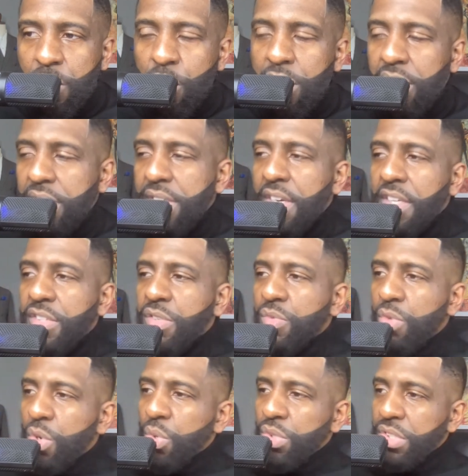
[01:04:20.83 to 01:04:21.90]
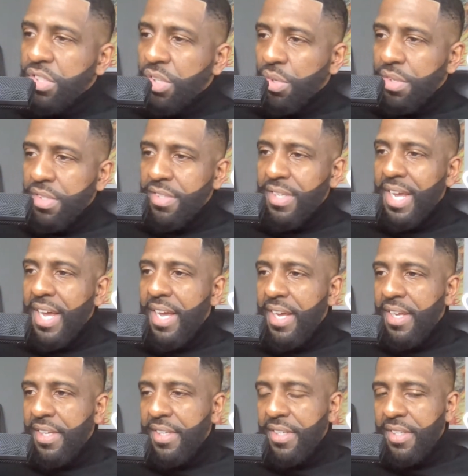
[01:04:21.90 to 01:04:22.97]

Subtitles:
with a dozen roses on the side.